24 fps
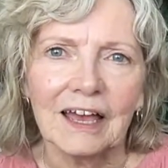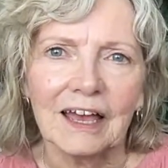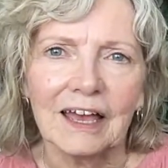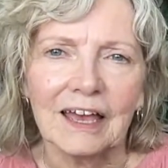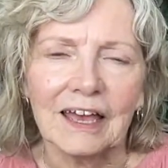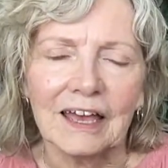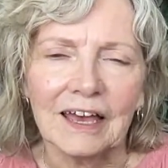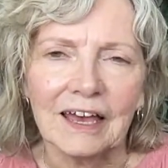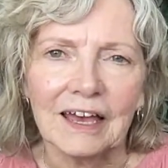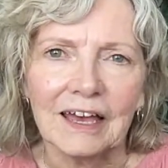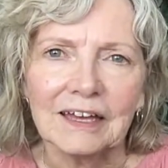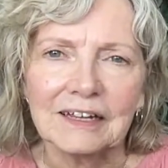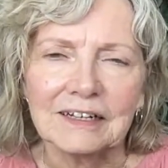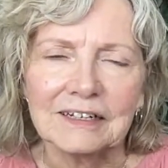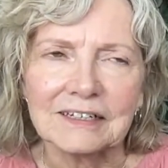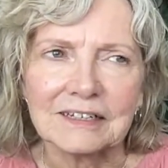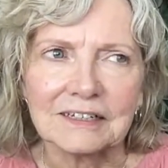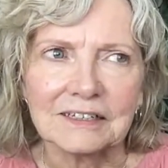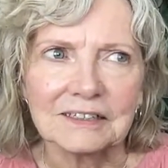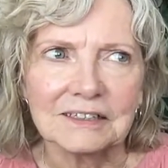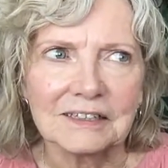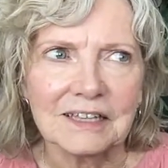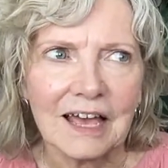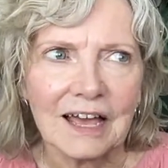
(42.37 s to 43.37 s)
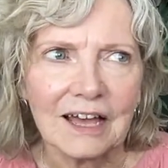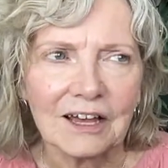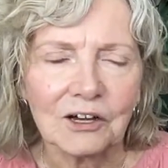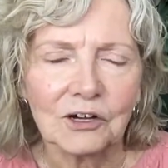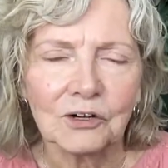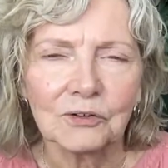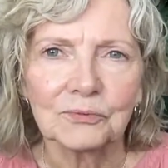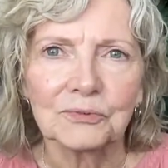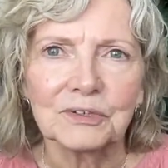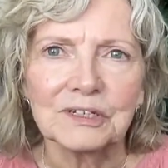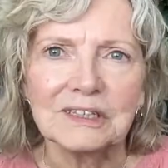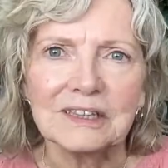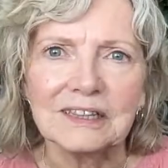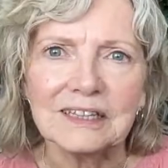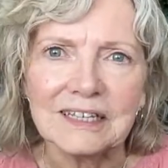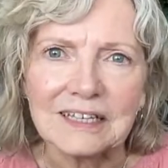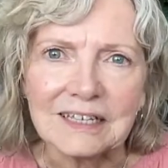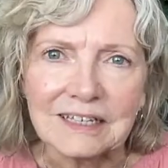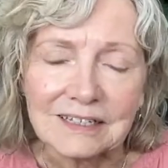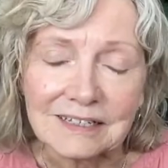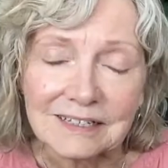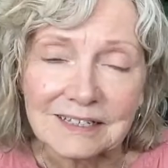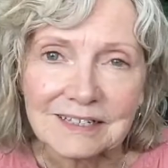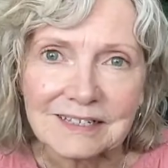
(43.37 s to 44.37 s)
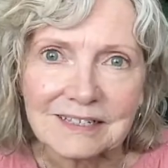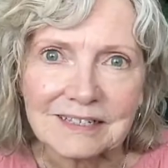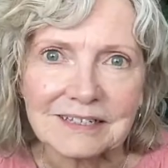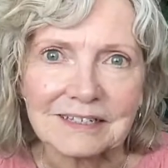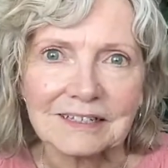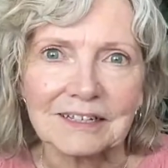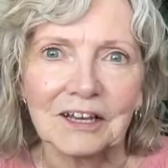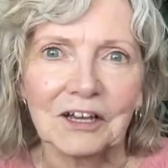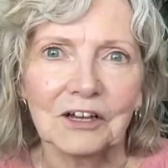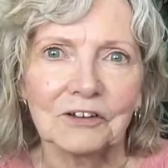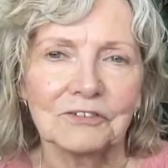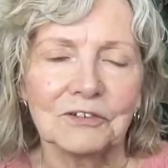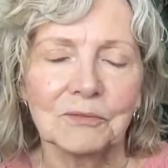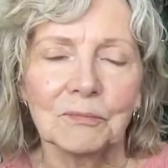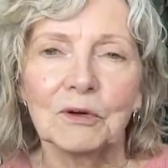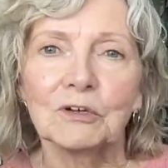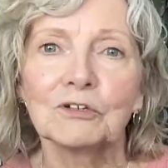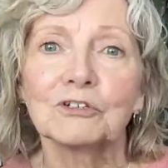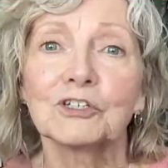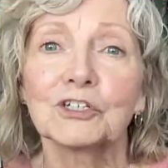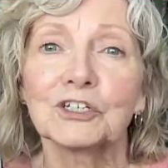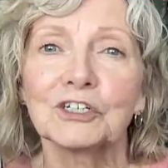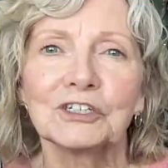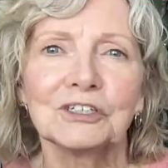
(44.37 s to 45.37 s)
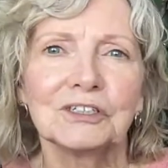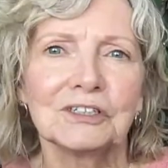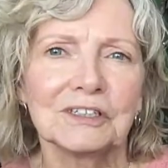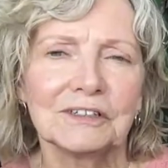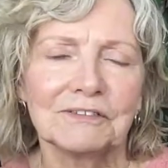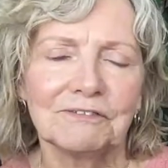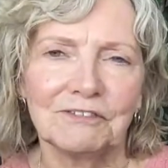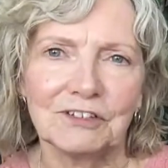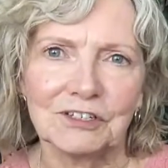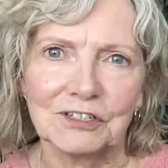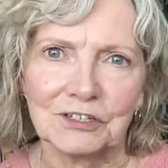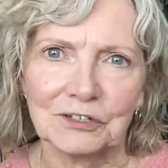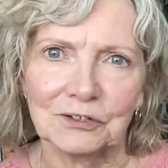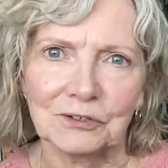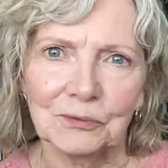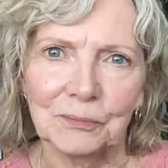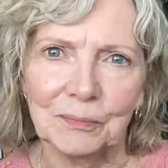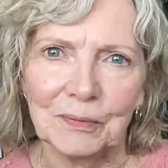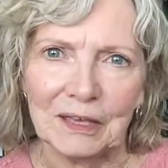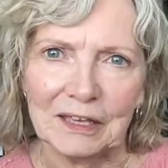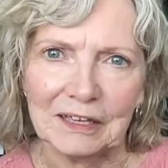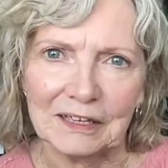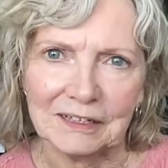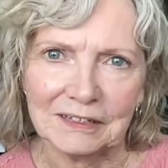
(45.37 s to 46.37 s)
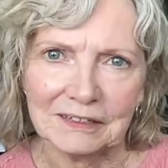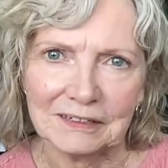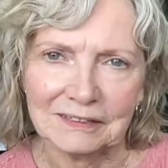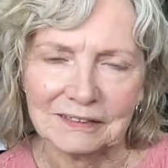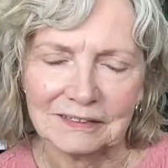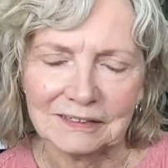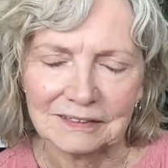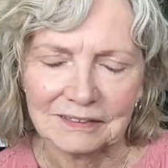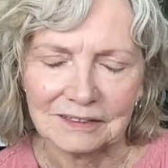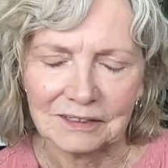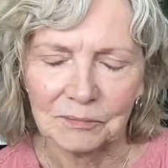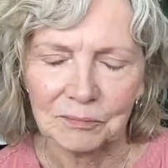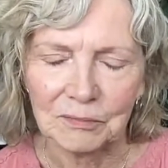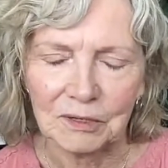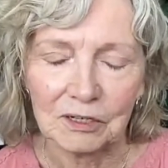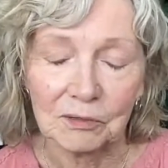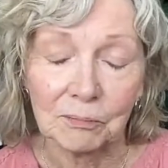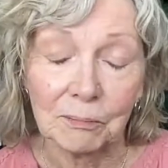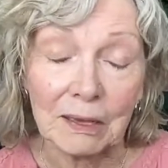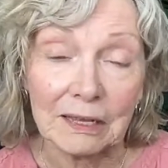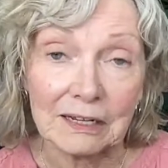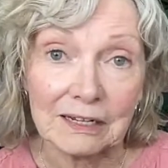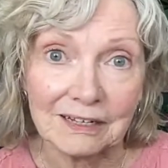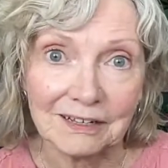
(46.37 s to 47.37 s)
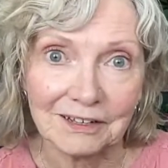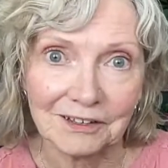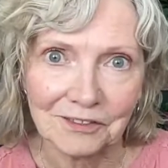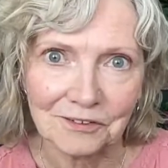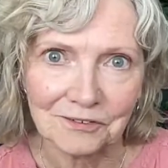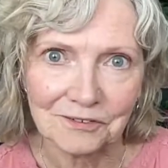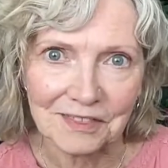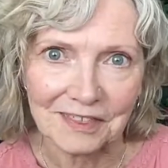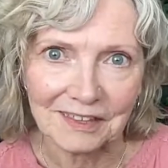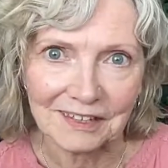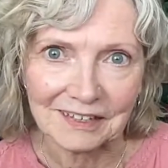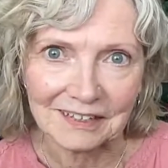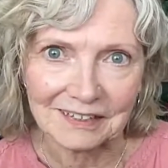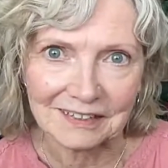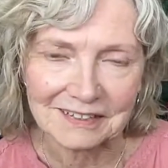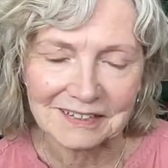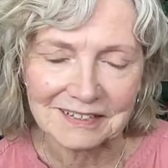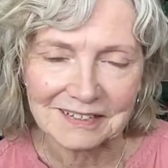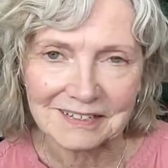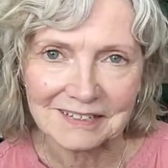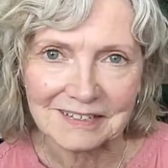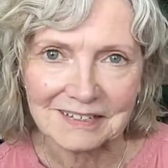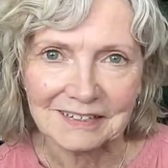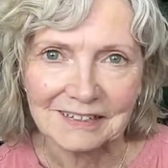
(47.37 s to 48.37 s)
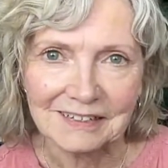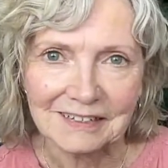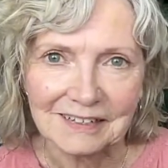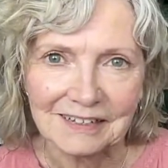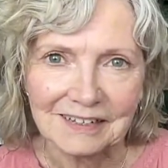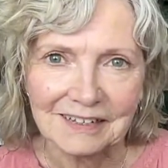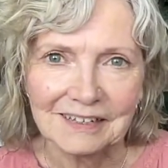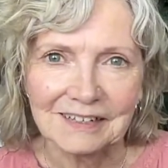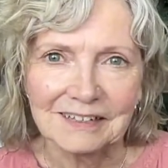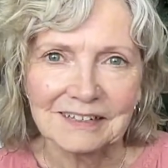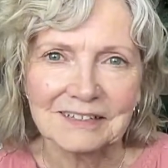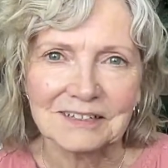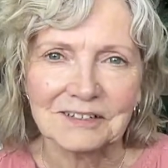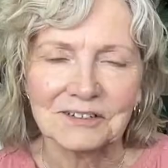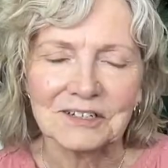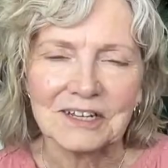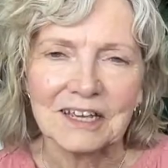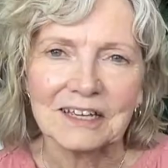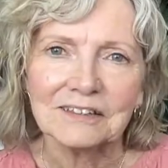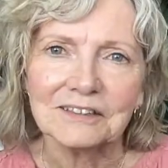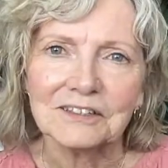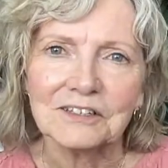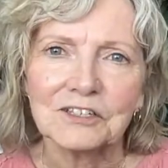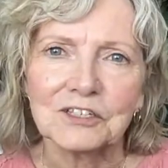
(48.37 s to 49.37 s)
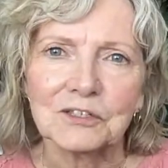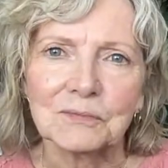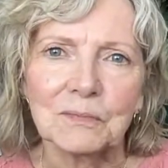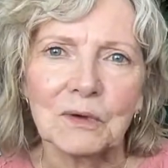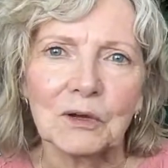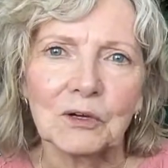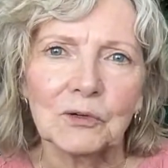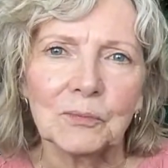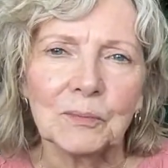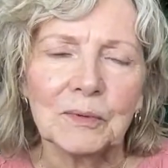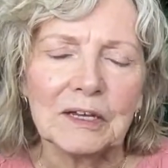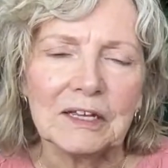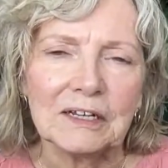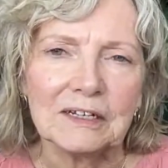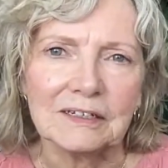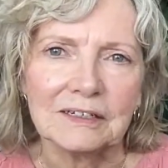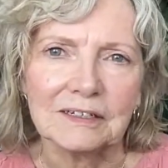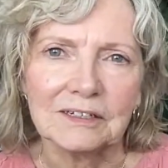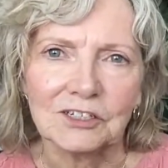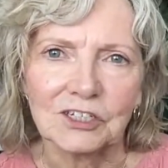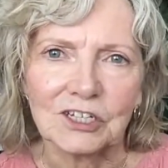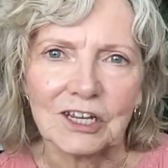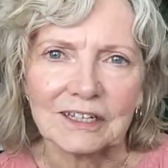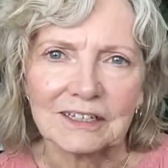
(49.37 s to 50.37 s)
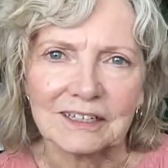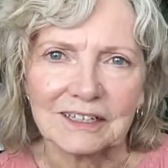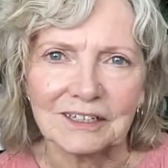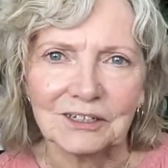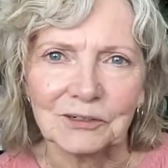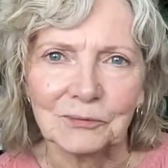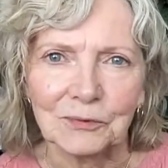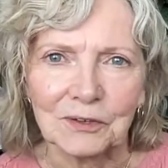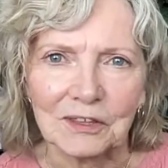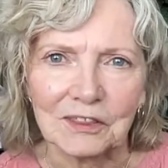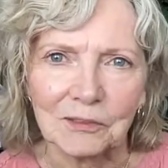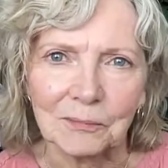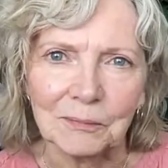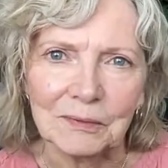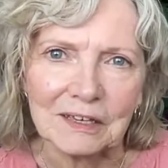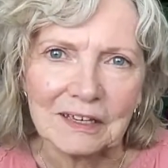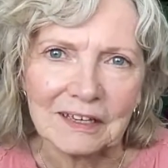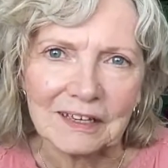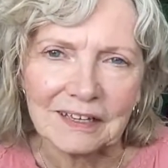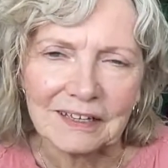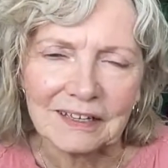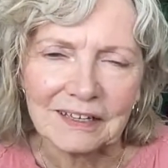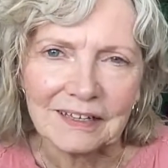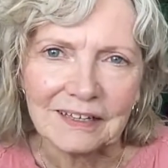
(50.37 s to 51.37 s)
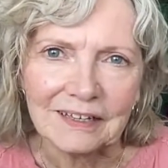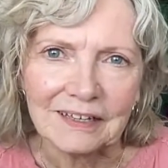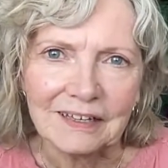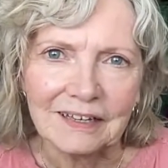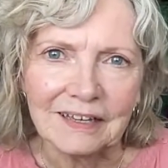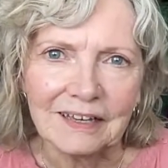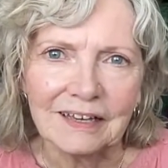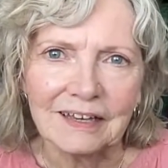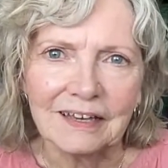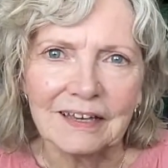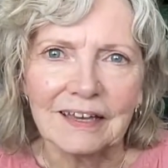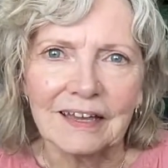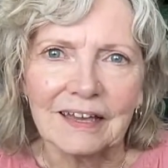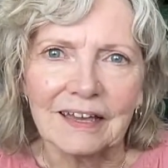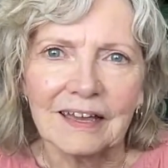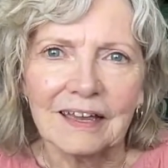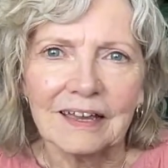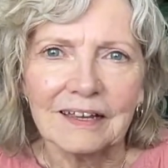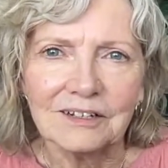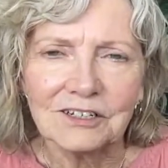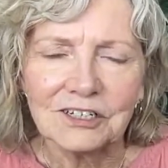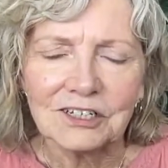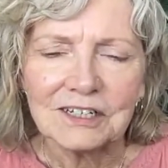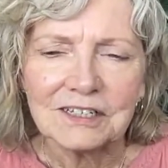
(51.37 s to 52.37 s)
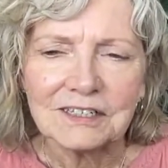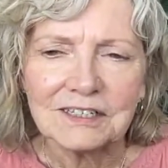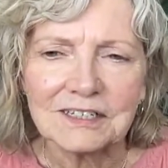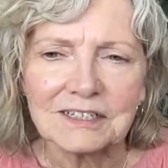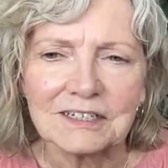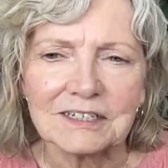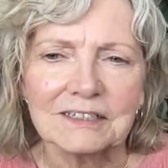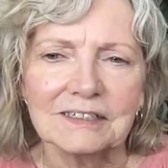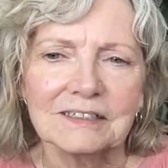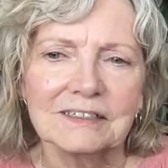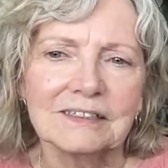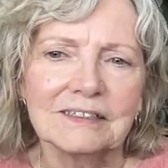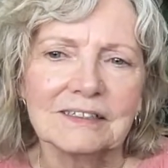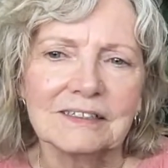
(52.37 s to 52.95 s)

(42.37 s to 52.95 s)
and allow release of emotional and physical pain, among many other things. So take this moment and check in with me and just